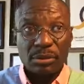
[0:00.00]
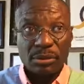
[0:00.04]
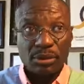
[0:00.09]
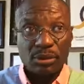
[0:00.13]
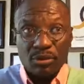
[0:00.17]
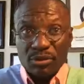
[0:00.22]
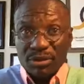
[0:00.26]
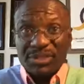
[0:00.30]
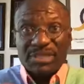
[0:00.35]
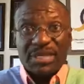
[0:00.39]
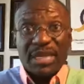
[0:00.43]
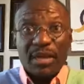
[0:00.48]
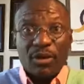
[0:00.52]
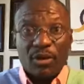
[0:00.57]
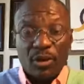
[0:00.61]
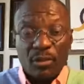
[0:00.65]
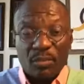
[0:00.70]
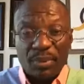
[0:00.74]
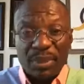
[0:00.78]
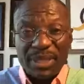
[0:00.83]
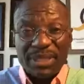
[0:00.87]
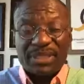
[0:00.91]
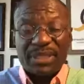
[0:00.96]
You stay
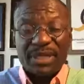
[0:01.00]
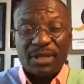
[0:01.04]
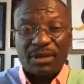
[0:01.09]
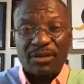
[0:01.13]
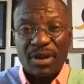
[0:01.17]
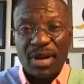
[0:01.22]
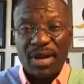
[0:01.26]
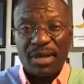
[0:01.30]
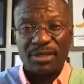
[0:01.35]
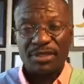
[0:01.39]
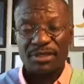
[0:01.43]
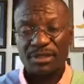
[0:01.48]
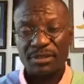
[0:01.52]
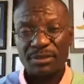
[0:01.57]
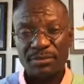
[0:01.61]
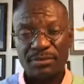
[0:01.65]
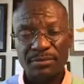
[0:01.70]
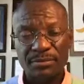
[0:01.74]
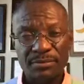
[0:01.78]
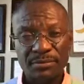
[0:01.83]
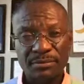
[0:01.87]
complete in Christ.